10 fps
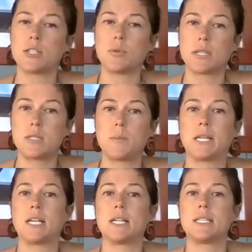to
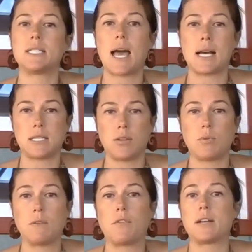experience acid
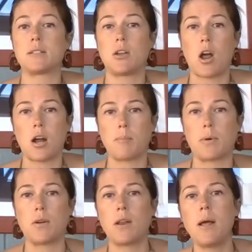reflux and
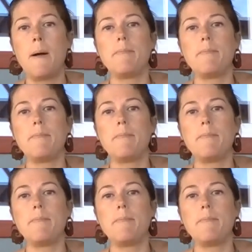heartburn,